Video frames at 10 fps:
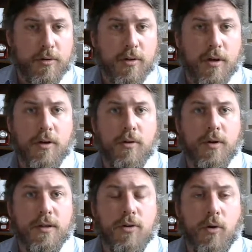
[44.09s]

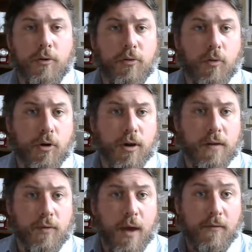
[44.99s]
So it's going to work
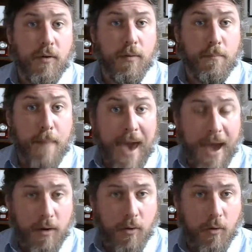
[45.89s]
if you have a Mac,